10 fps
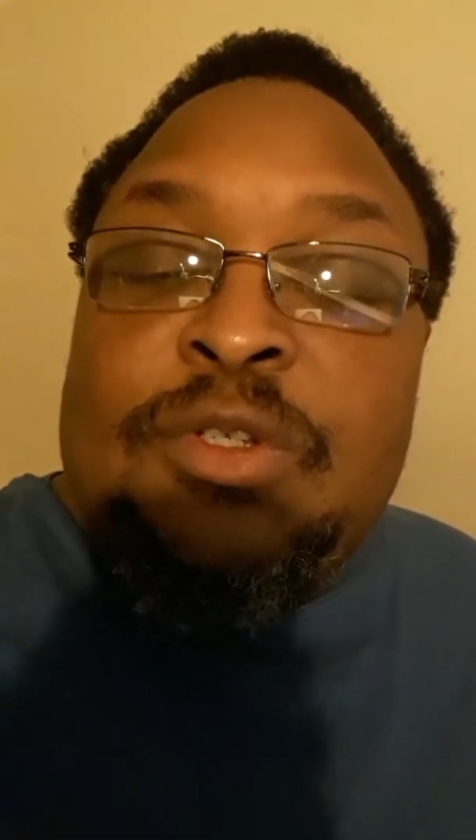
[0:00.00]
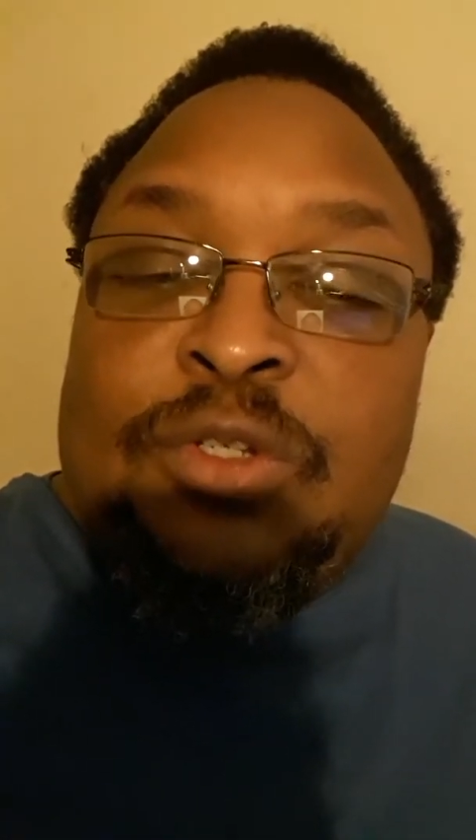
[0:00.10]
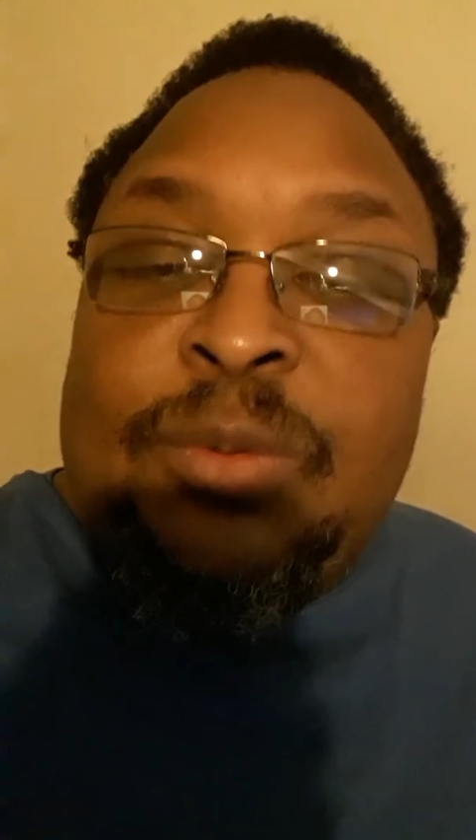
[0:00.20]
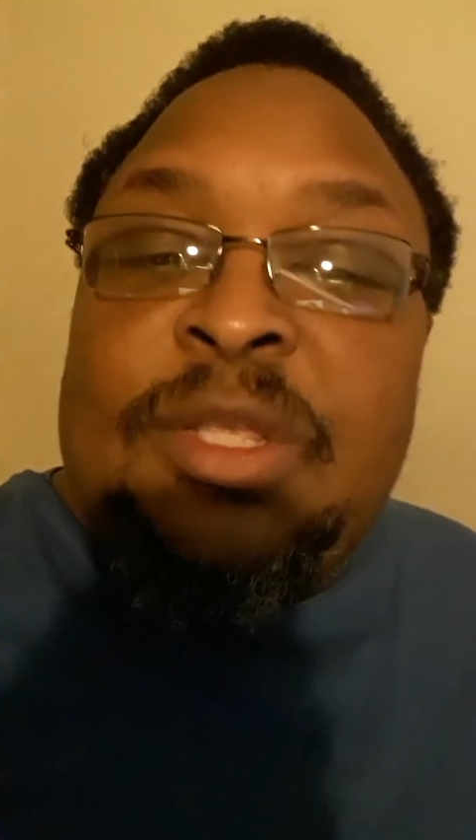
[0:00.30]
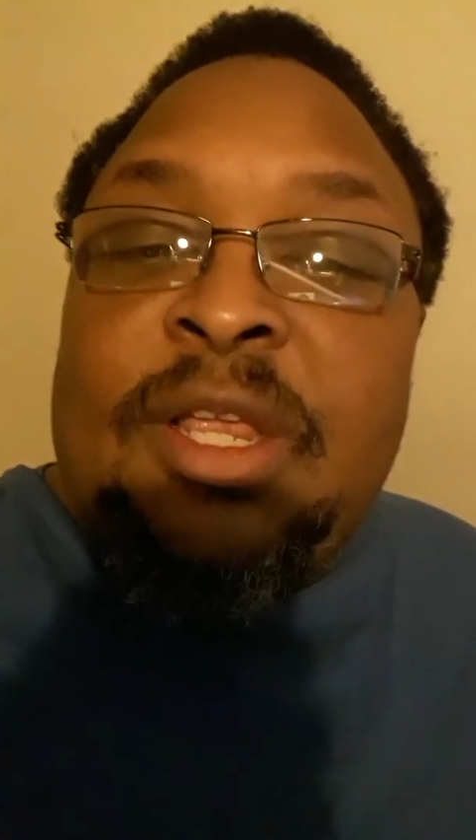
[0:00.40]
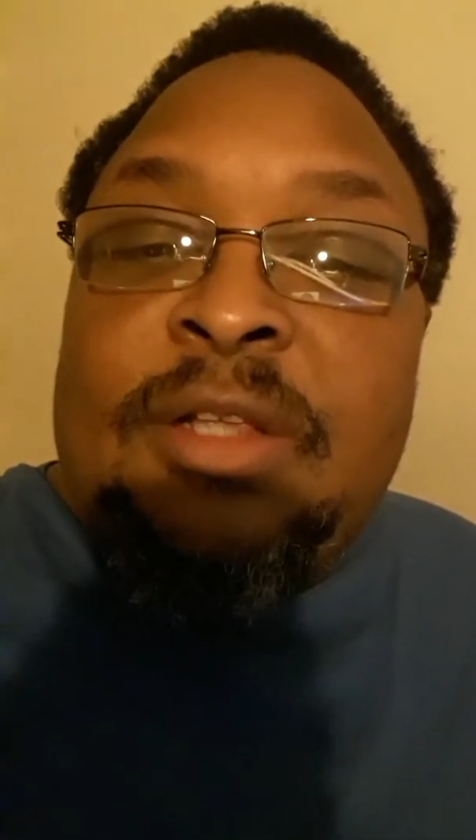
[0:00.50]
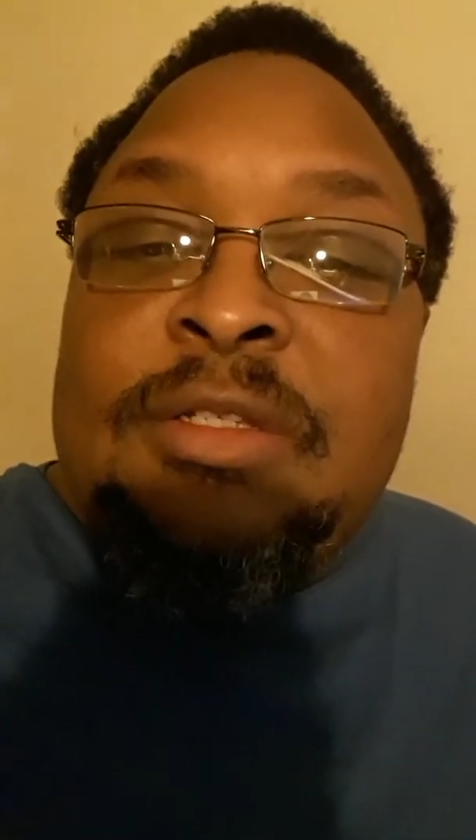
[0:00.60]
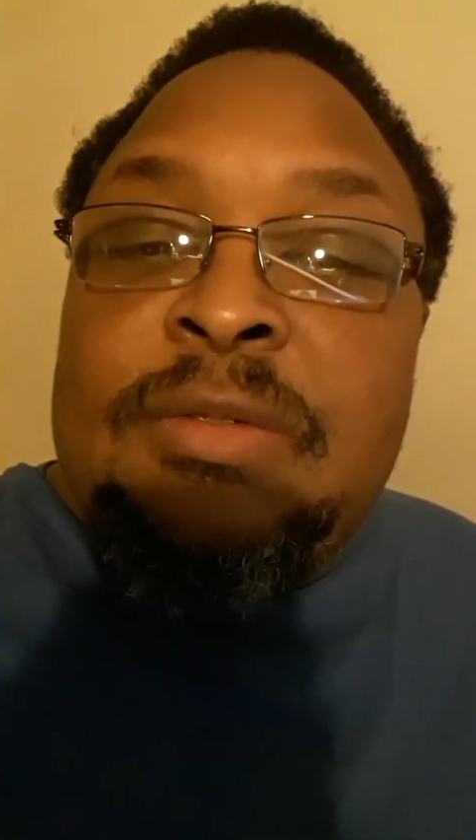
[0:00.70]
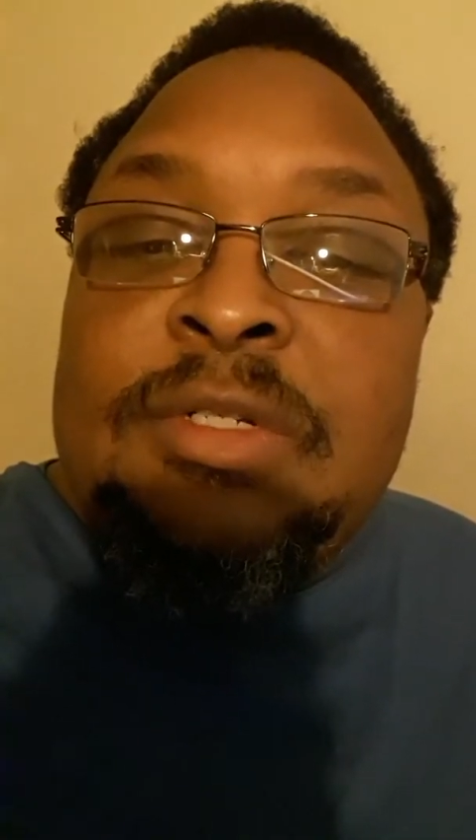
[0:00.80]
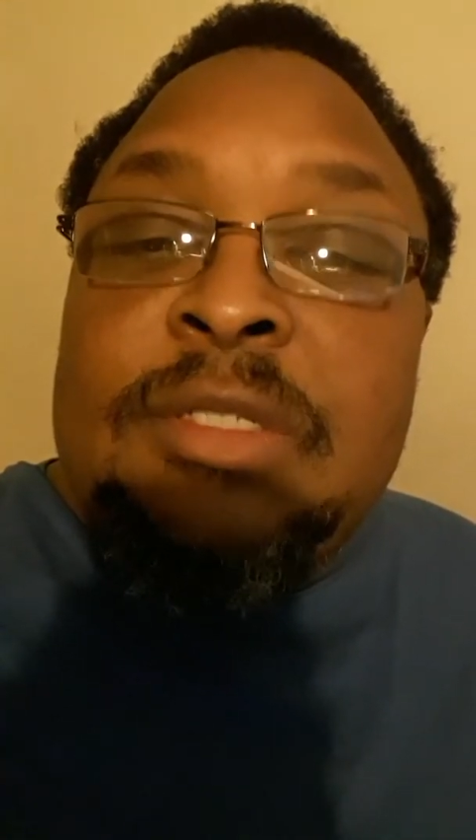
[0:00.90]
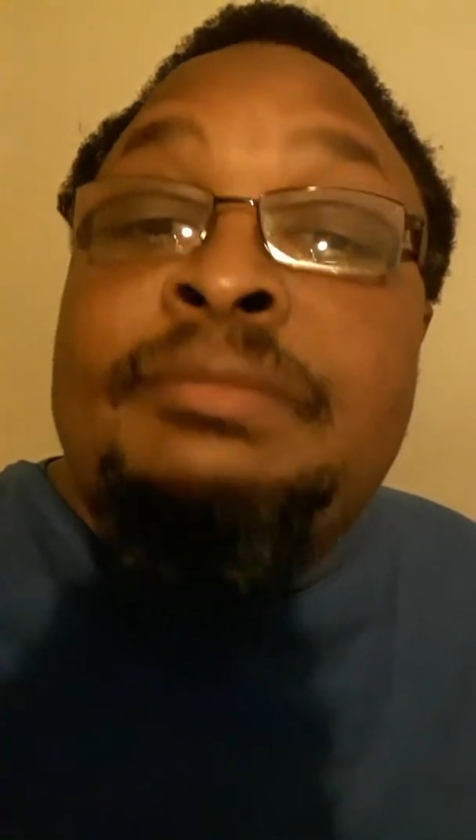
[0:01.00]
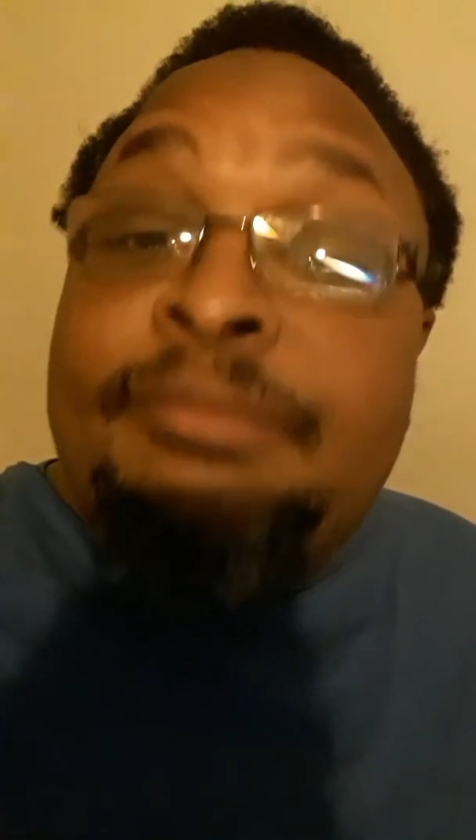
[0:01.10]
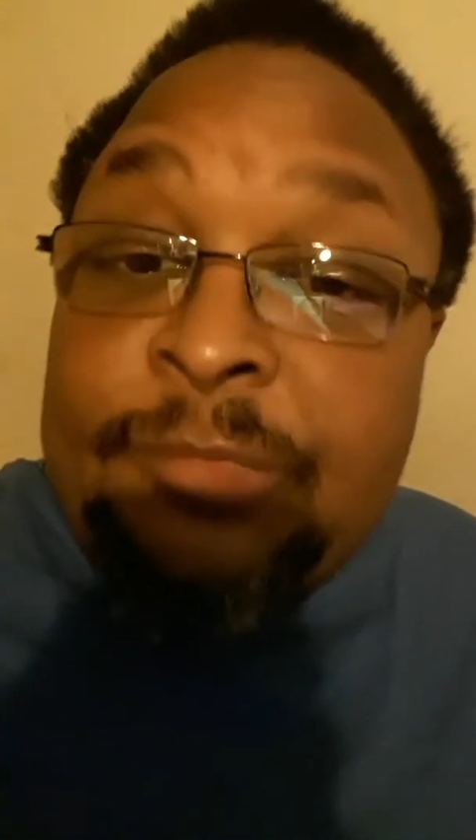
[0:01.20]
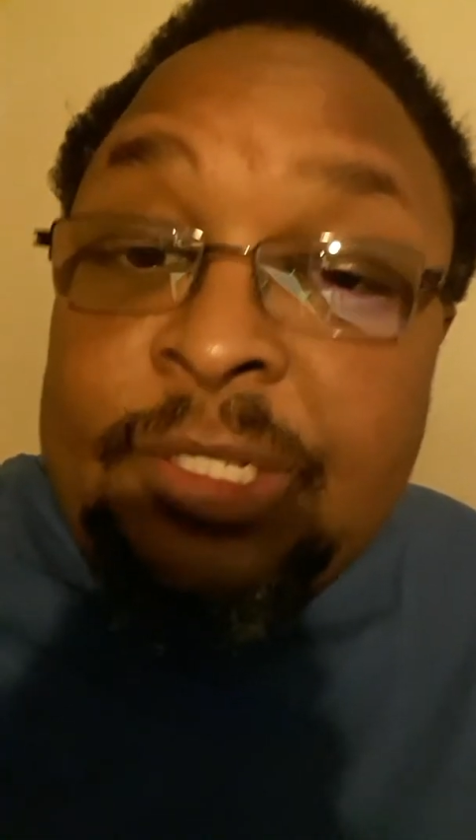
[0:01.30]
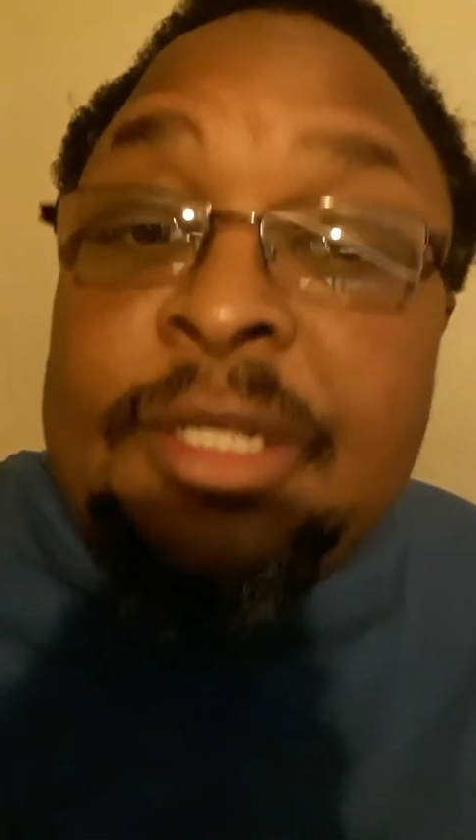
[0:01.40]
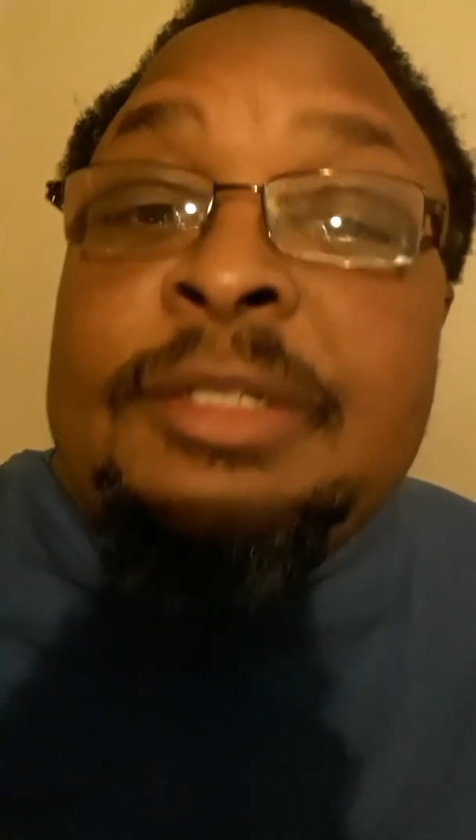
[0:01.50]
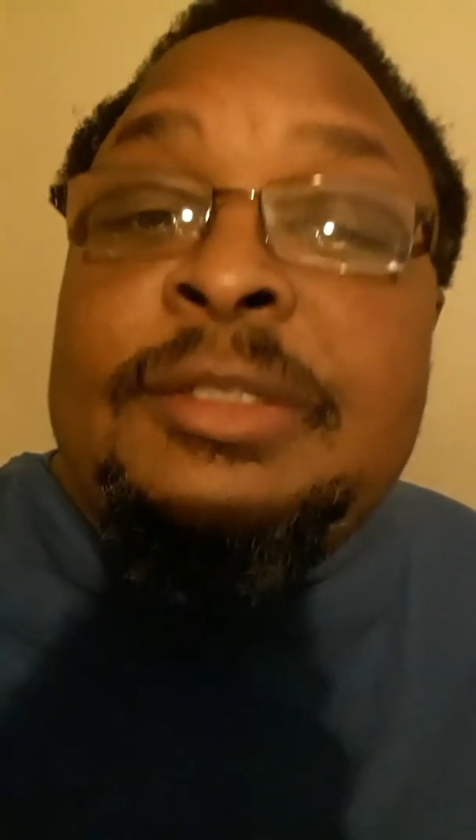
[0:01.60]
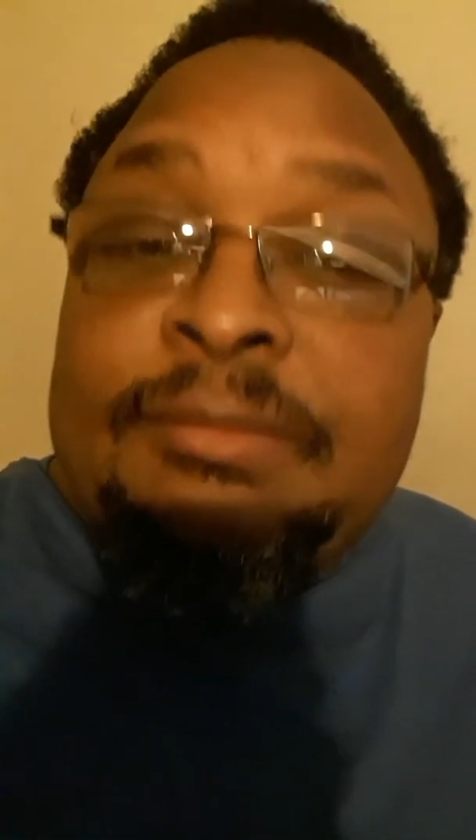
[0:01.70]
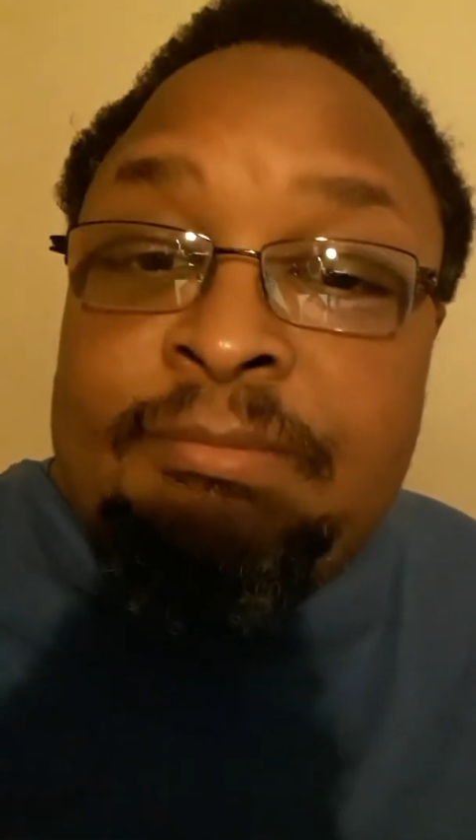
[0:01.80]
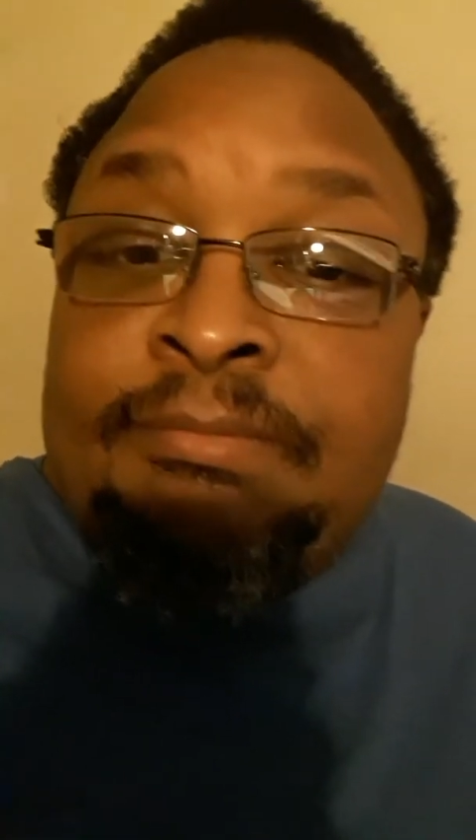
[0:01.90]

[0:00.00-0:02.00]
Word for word: You know what the answer is? Yes.